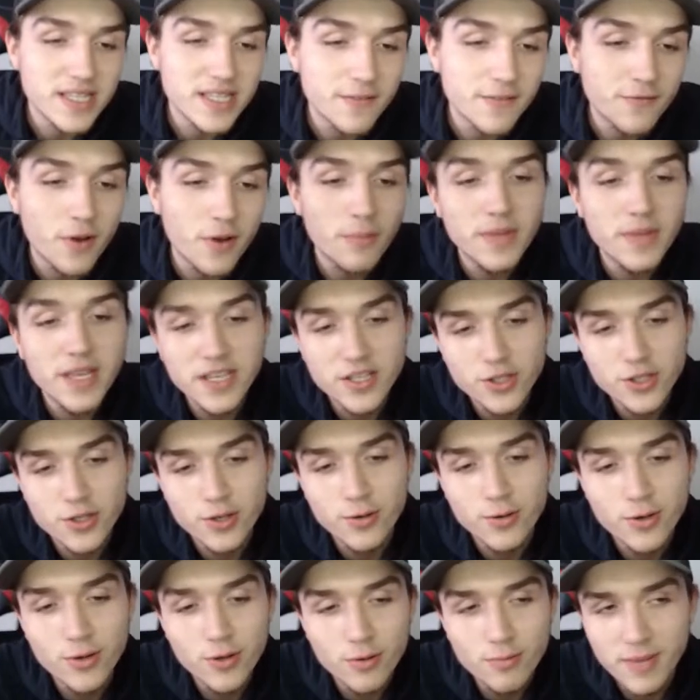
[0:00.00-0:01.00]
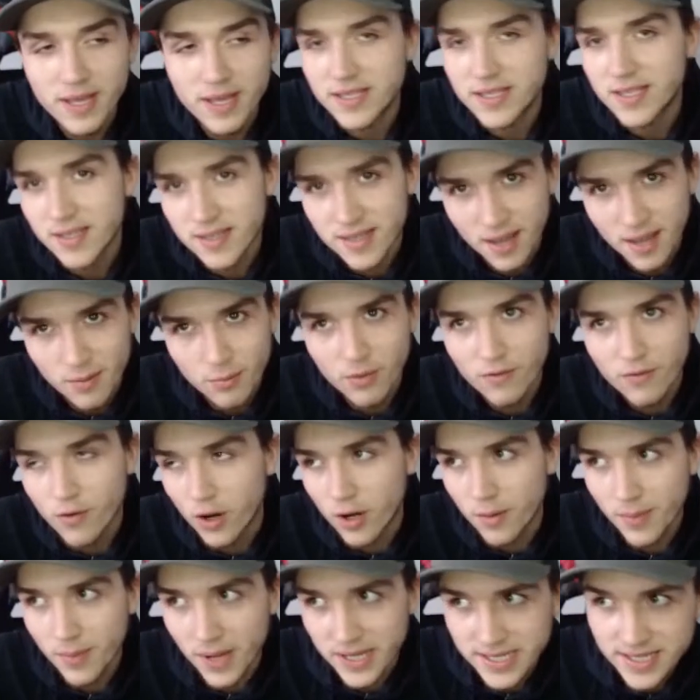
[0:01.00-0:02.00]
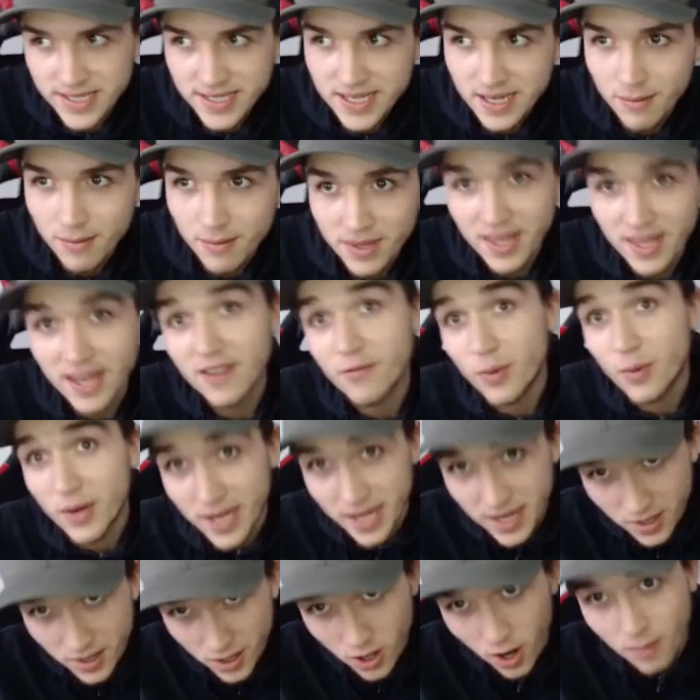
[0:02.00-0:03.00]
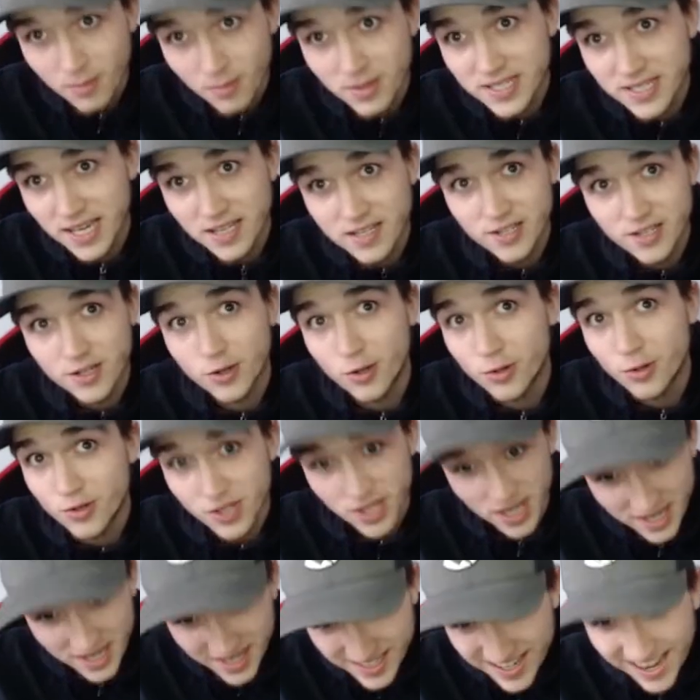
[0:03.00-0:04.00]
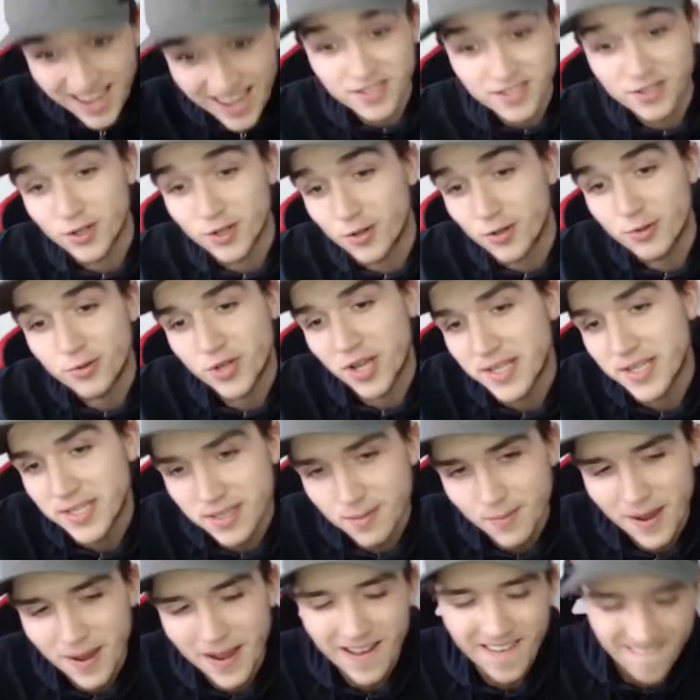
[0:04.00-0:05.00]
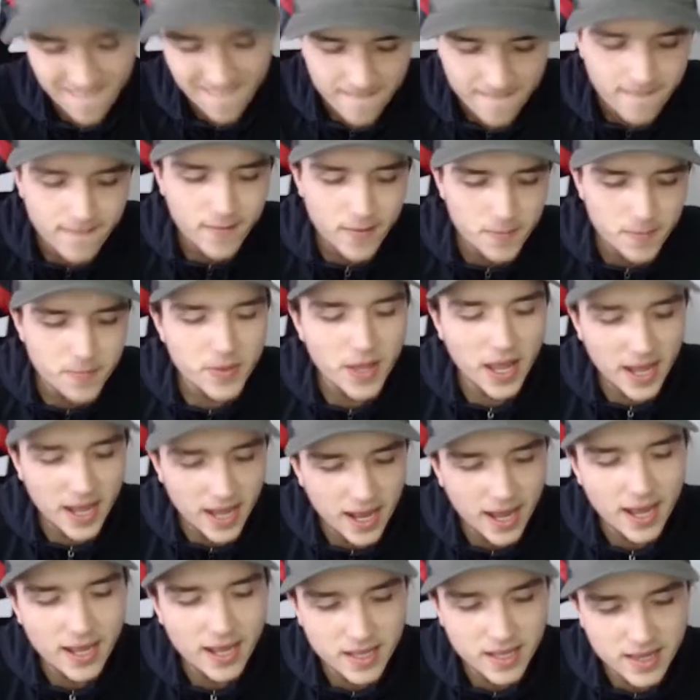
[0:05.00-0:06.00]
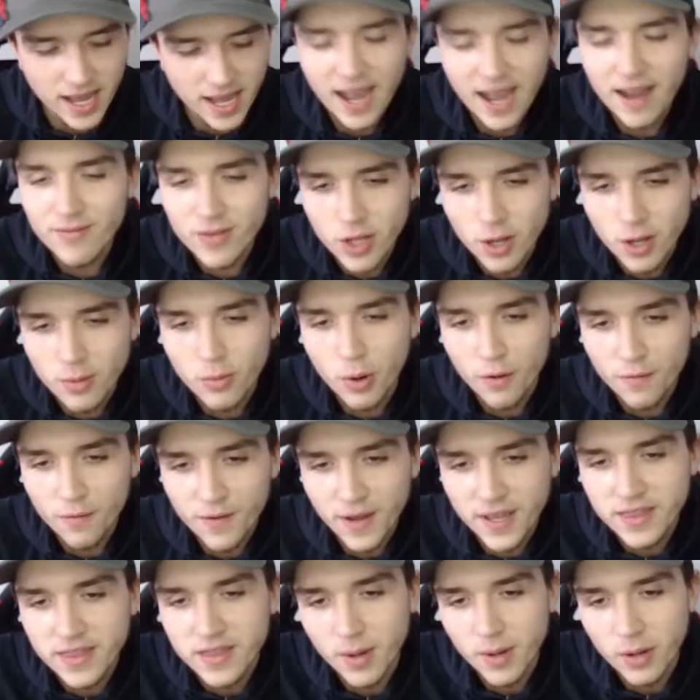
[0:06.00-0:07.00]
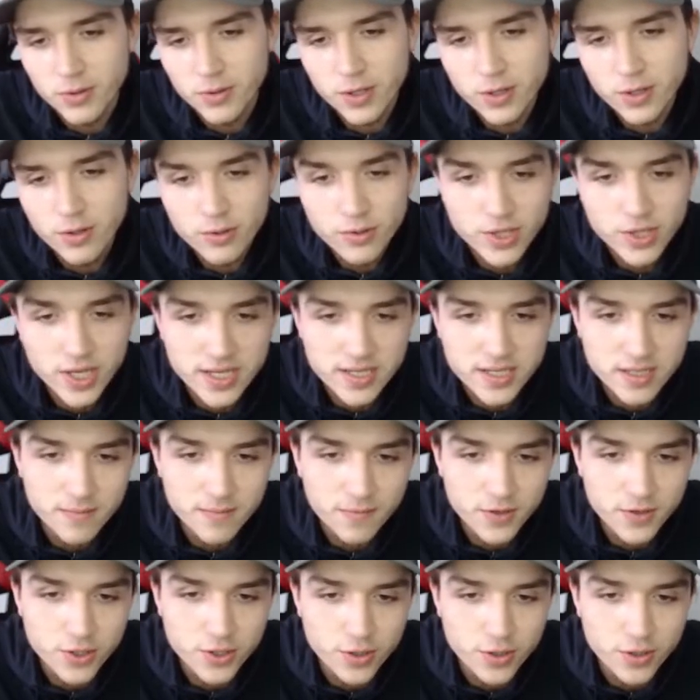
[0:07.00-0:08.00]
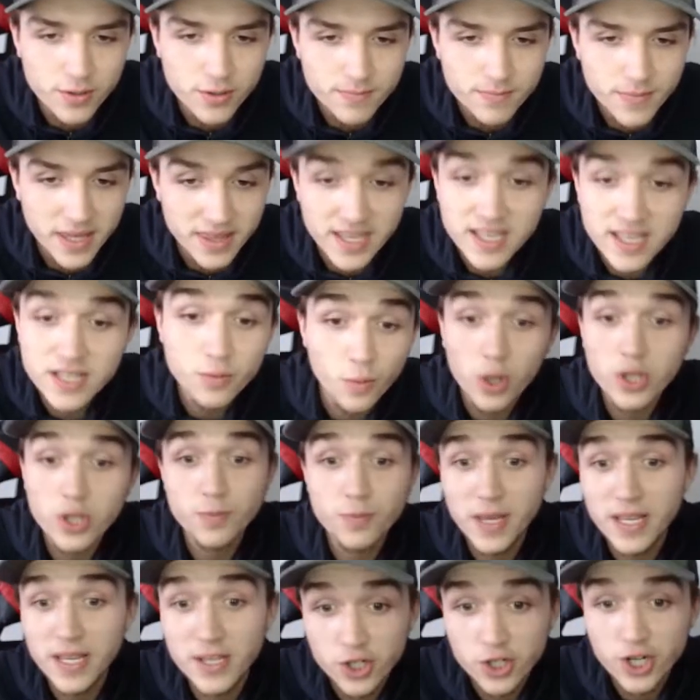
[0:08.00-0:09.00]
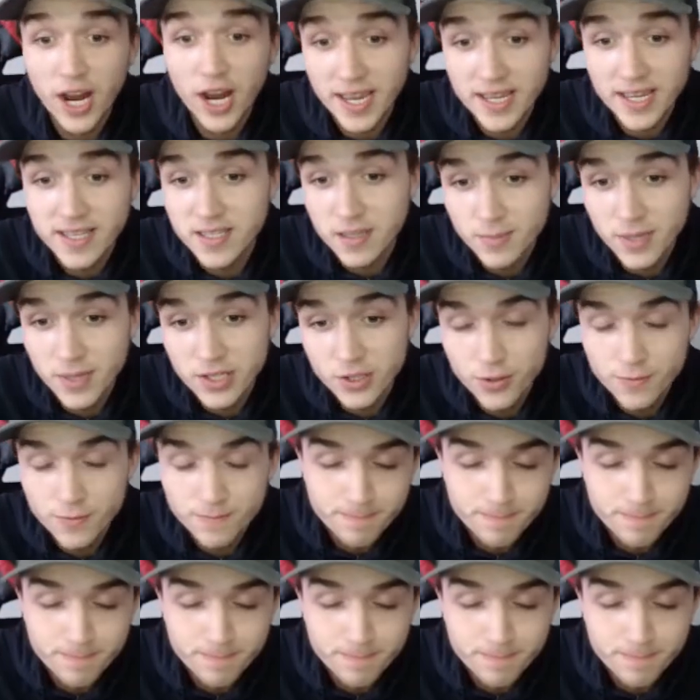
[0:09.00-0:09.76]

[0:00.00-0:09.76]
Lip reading: from these 2 new mids, and then we've got a better team. And then if we can accommodate a new 6 and a new centre-back, I have a lot more faith about the new system for sure. I think it's what's been trying to be done.